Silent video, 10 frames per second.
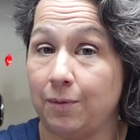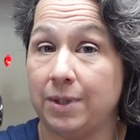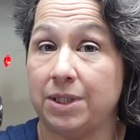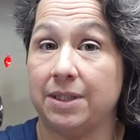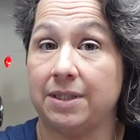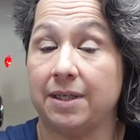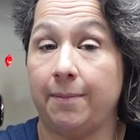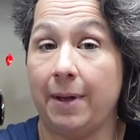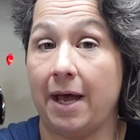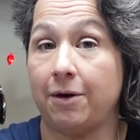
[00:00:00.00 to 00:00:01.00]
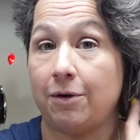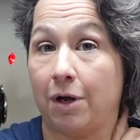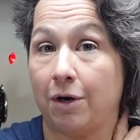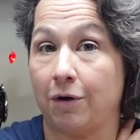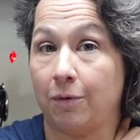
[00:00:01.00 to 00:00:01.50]
which is a pattern
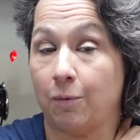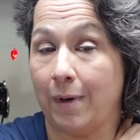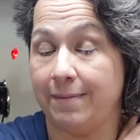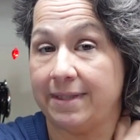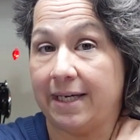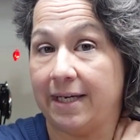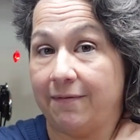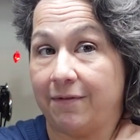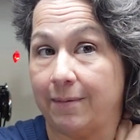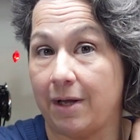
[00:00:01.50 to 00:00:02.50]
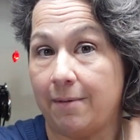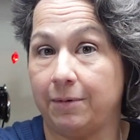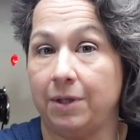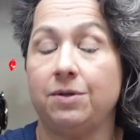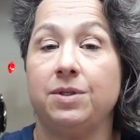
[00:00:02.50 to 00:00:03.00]
on our website from a
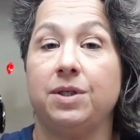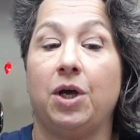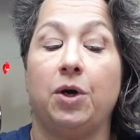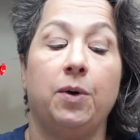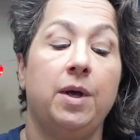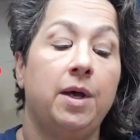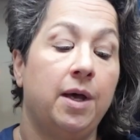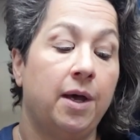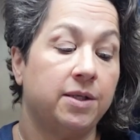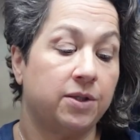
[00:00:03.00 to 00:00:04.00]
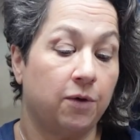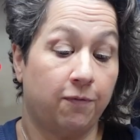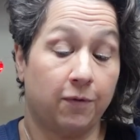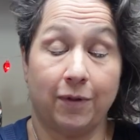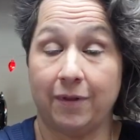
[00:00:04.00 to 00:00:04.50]
couple of years ago. So
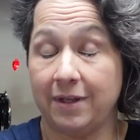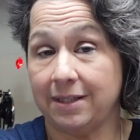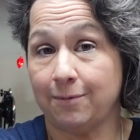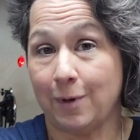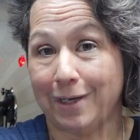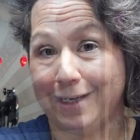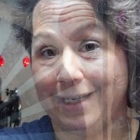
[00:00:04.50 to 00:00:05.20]
for this one,